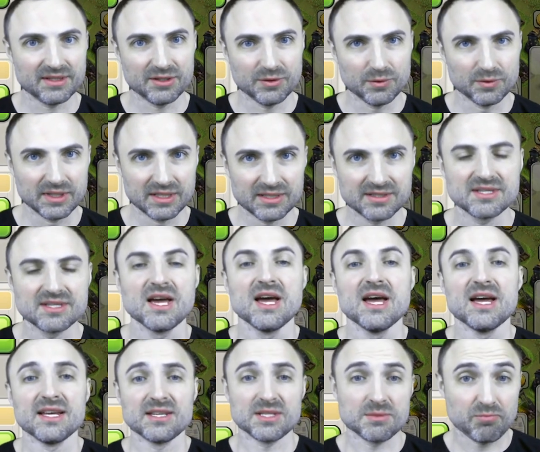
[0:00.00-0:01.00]
units
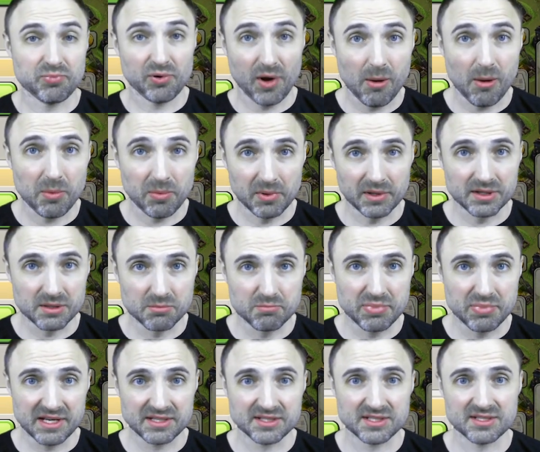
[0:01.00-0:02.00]
is probably the
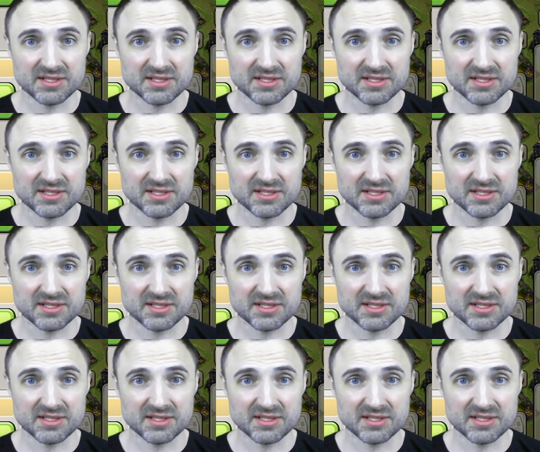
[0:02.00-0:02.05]
best